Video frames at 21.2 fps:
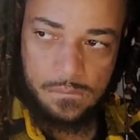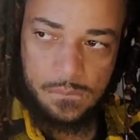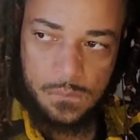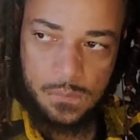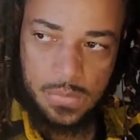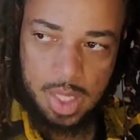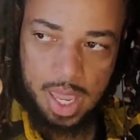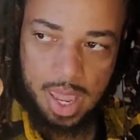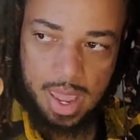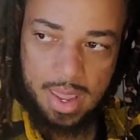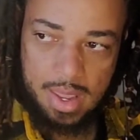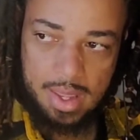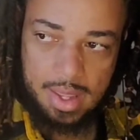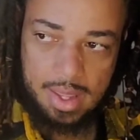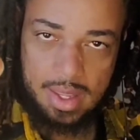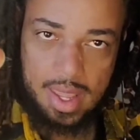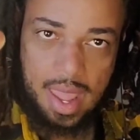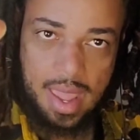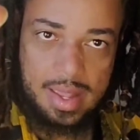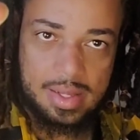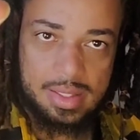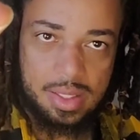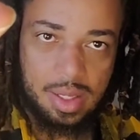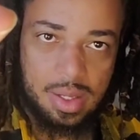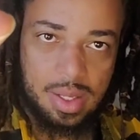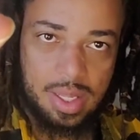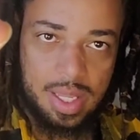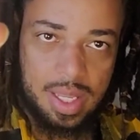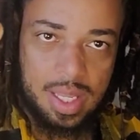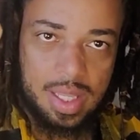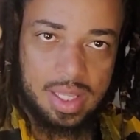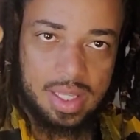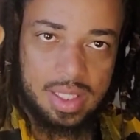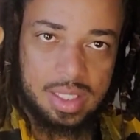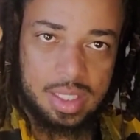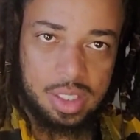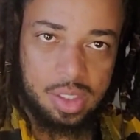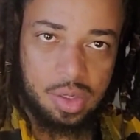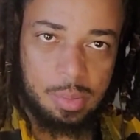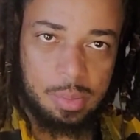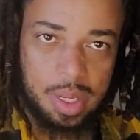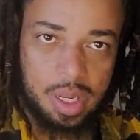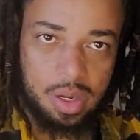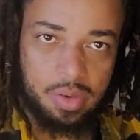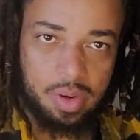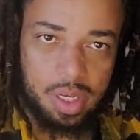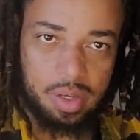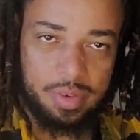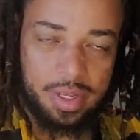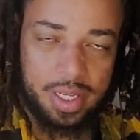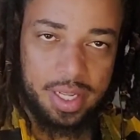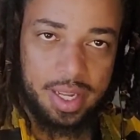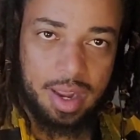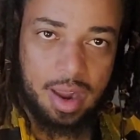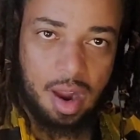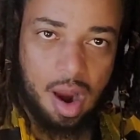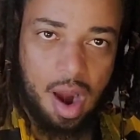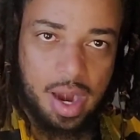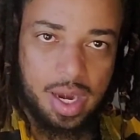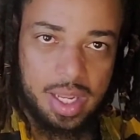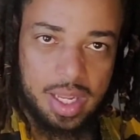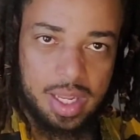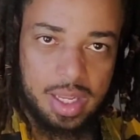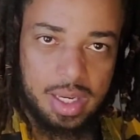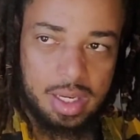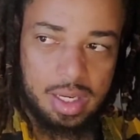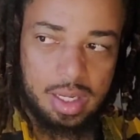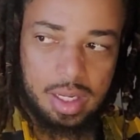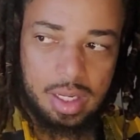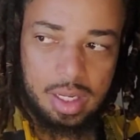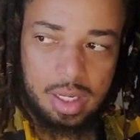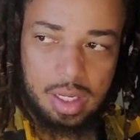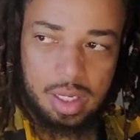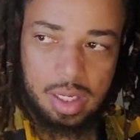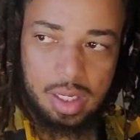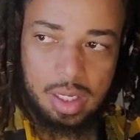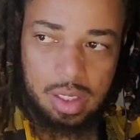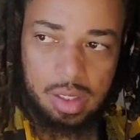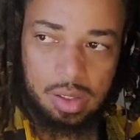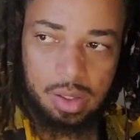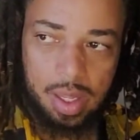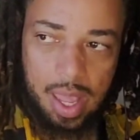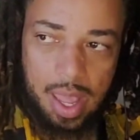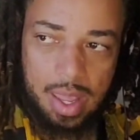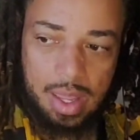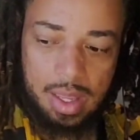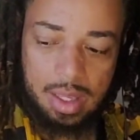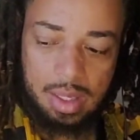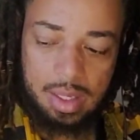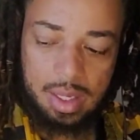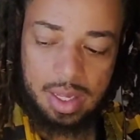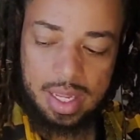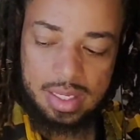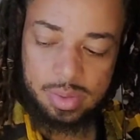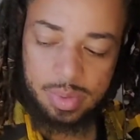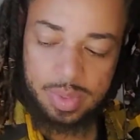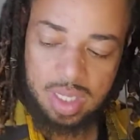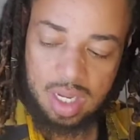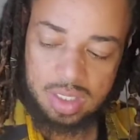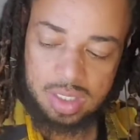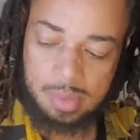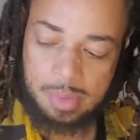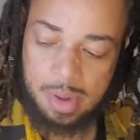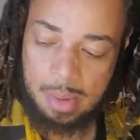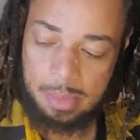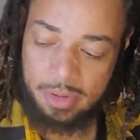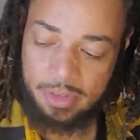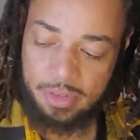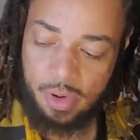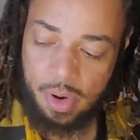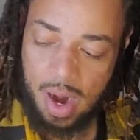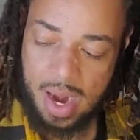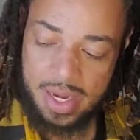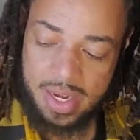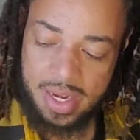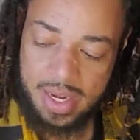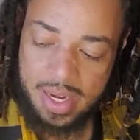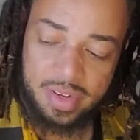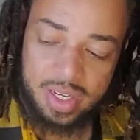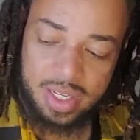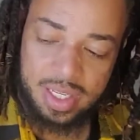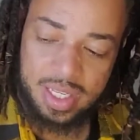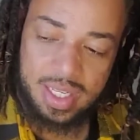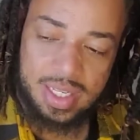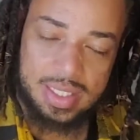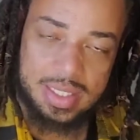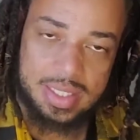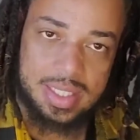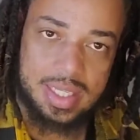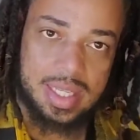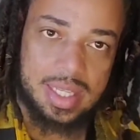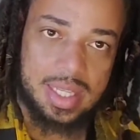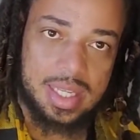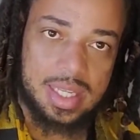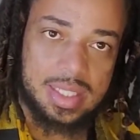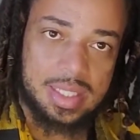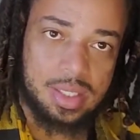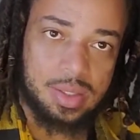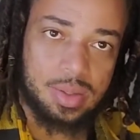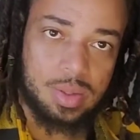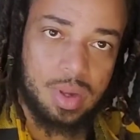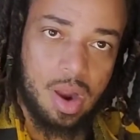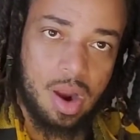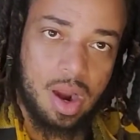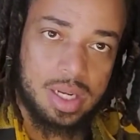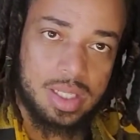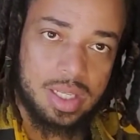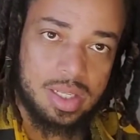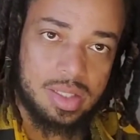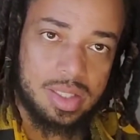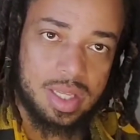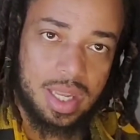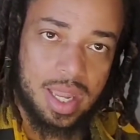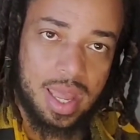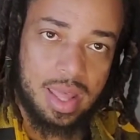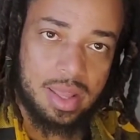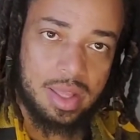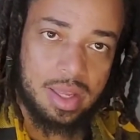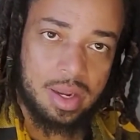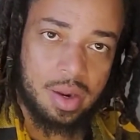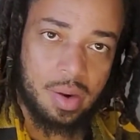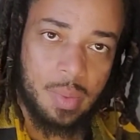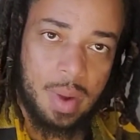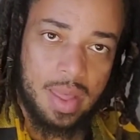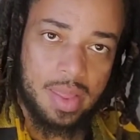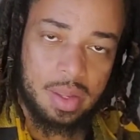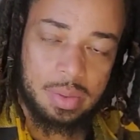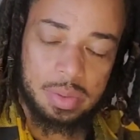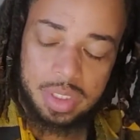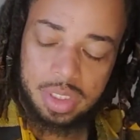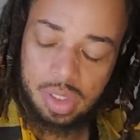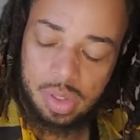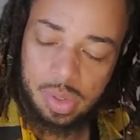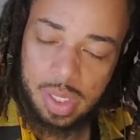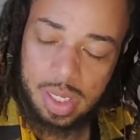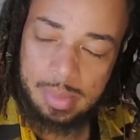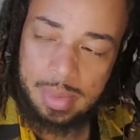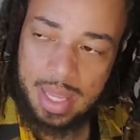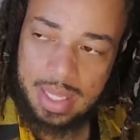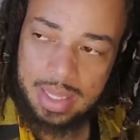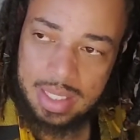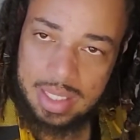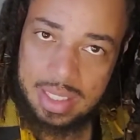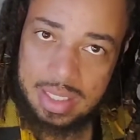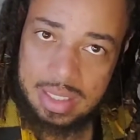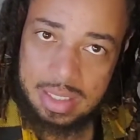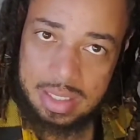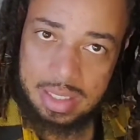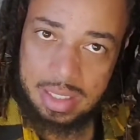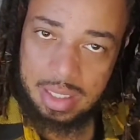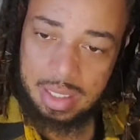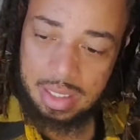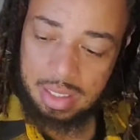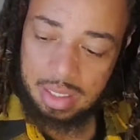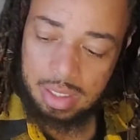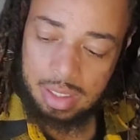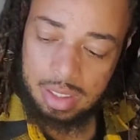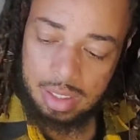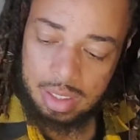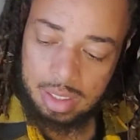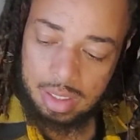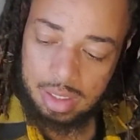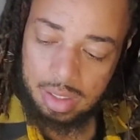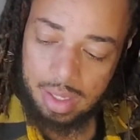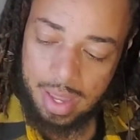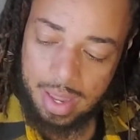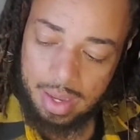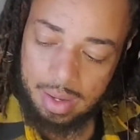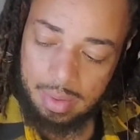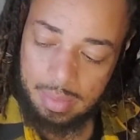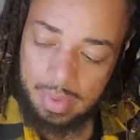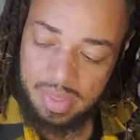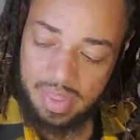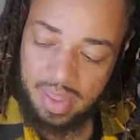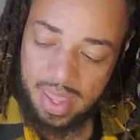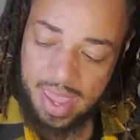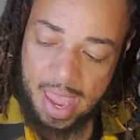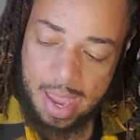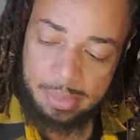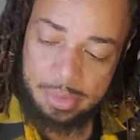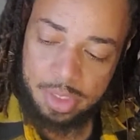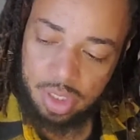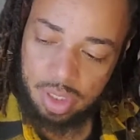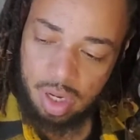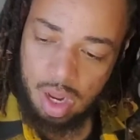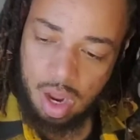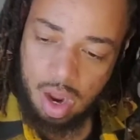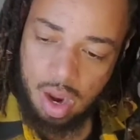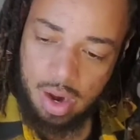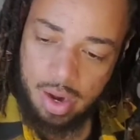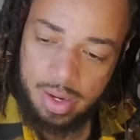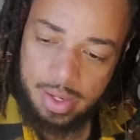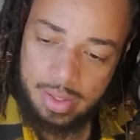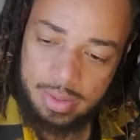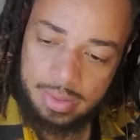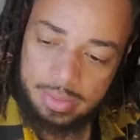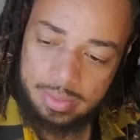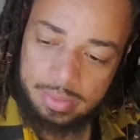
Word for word: Okay. Yeah. So again, this is you being really, really guarded. Okay. As we talked about before, I definitely can see these two cards here together and why they would show up like this. Okay. With the captured card.